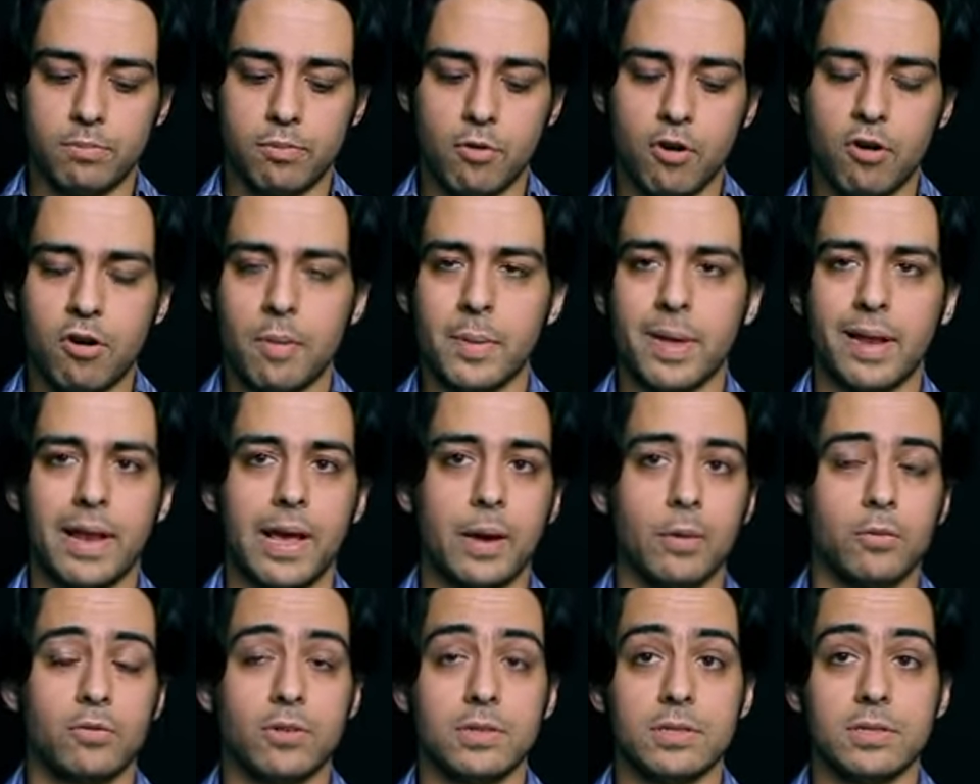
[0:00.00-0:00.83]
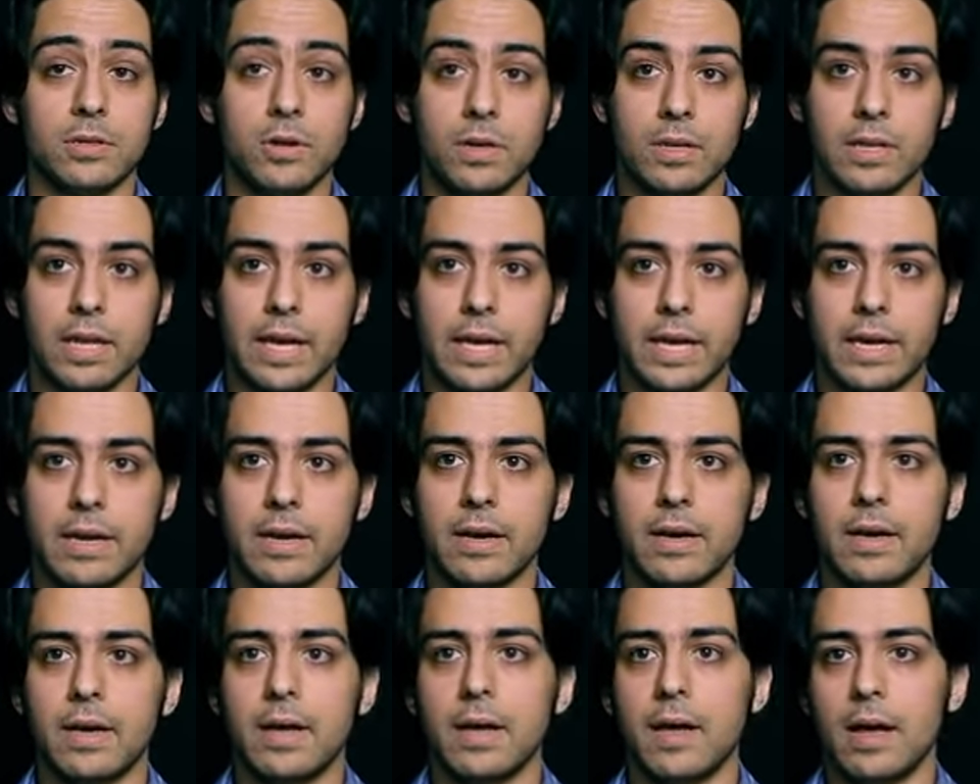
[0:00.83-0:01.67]
programming languages look like,
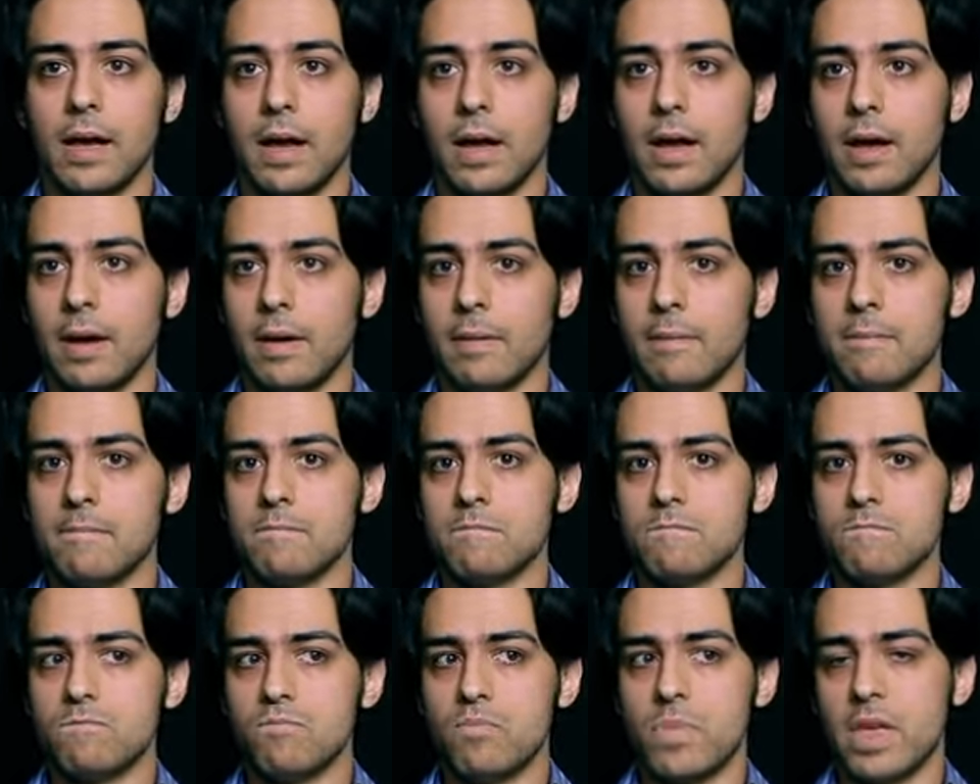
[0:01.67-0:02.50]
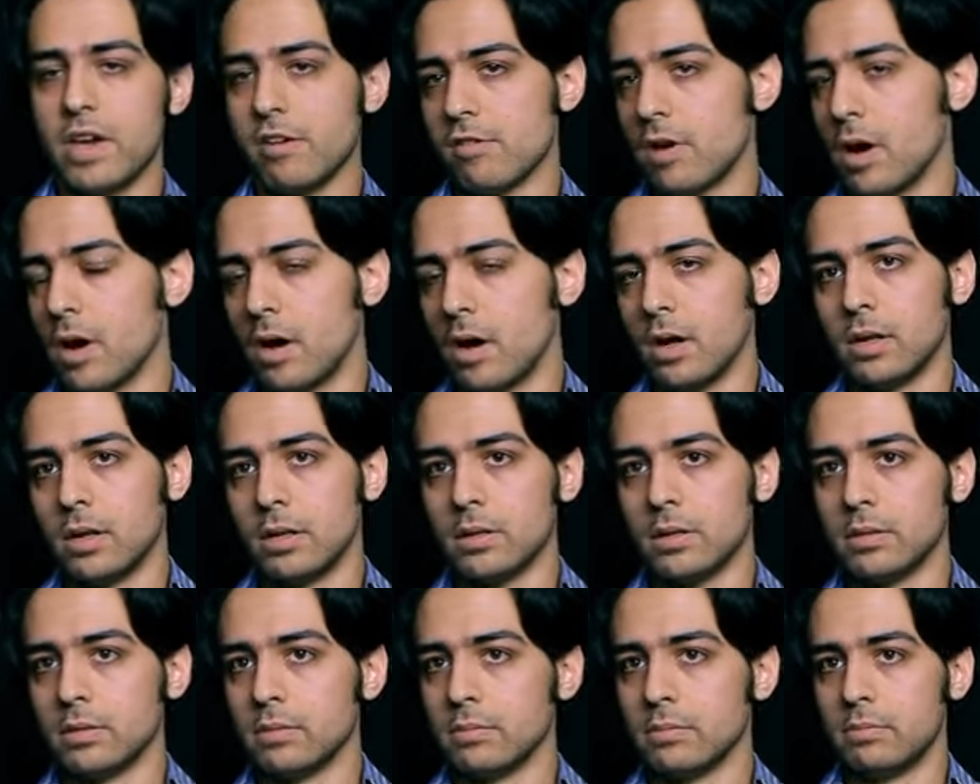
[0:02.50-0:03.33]
um, they're
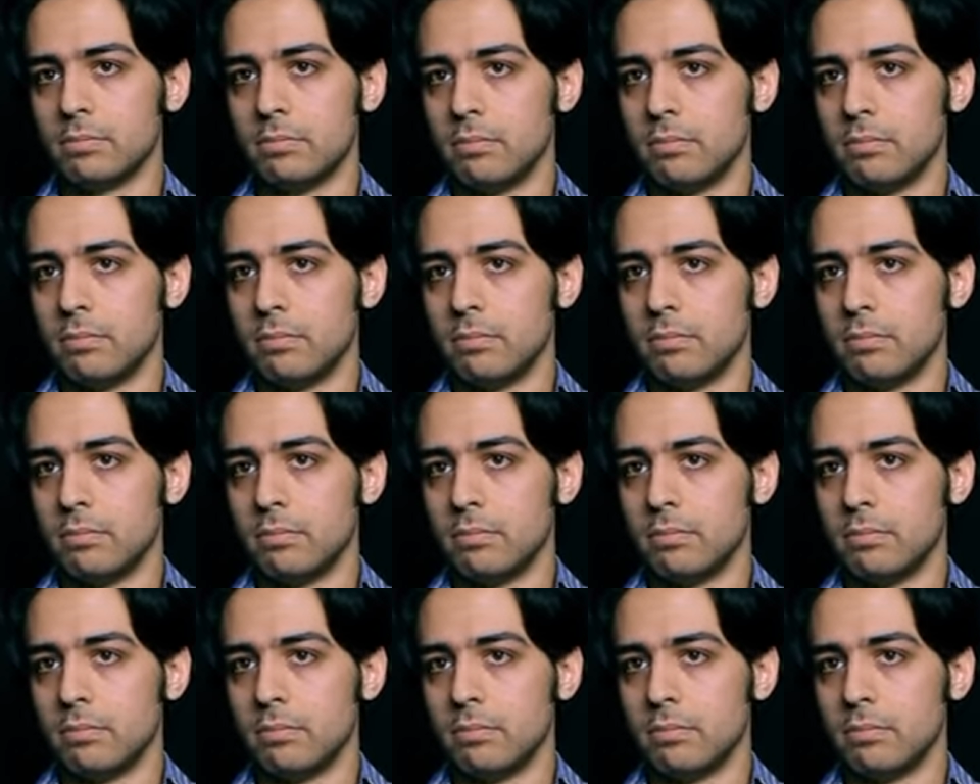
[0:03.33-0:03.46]
all,